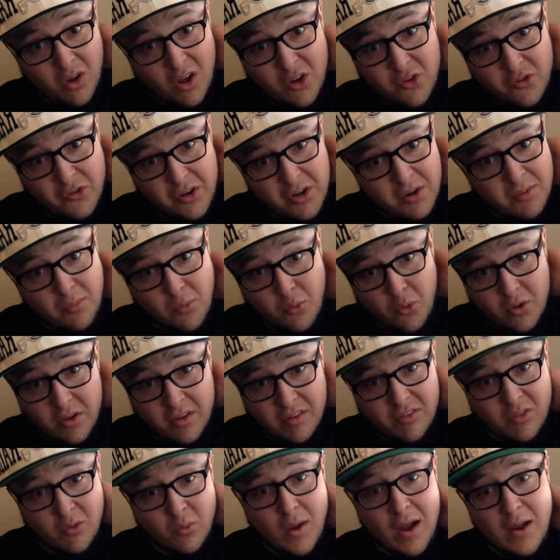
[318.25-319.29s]
Andre
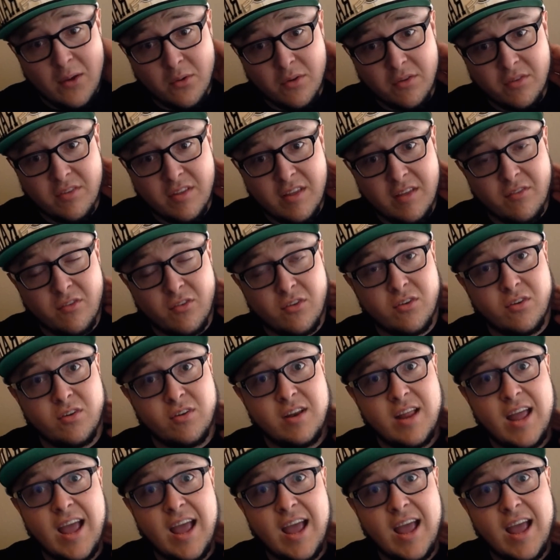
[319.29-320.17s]
Debose, the wide receiver,